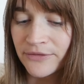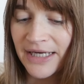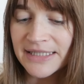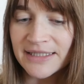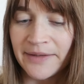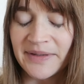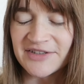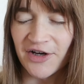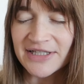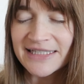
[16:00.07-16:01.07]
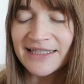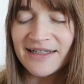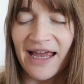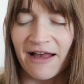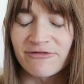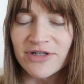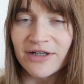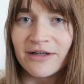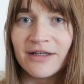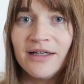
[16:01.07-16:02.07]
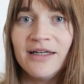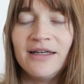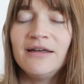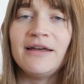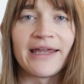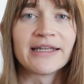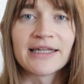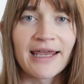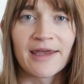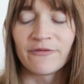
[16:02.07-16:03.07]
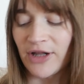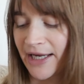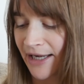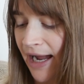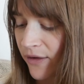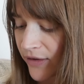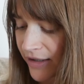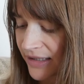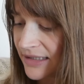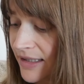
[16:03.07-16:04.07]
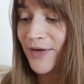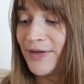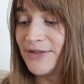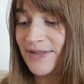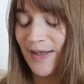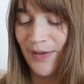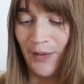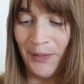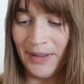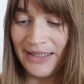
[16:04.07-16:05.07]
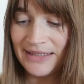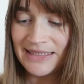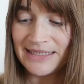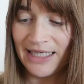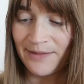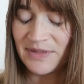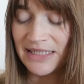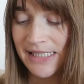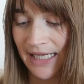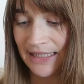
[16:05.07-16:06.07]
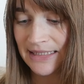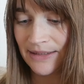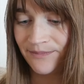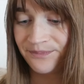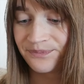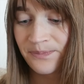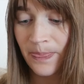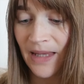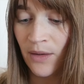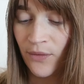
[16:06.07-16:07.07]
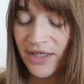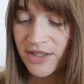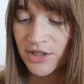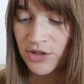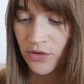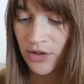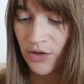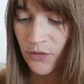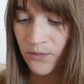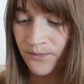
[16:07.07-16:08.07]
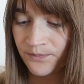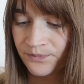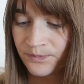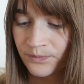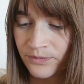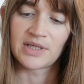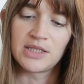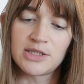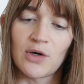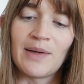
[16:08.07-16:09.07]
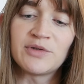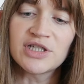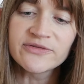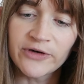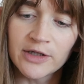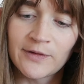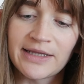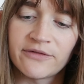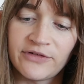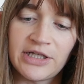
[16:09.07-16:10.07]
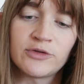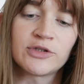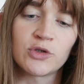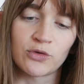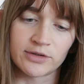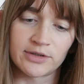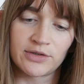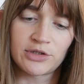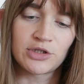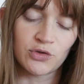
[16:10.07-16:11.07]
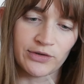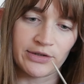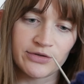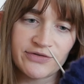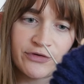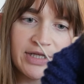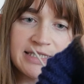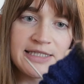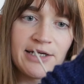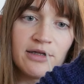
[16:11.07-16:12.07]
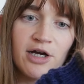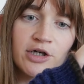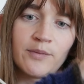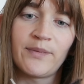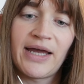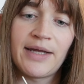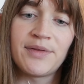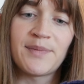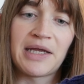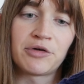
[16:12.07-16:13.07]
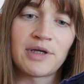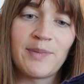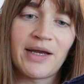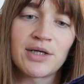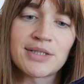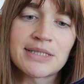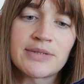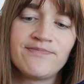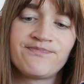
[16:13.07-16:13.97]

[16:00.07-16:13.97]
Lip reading: rest. I'm exhausted after handling him for like an hour. So it's time to knit. I wanted to show you. So I'm just following the video tutorials for this knit along by the Bakery Bears.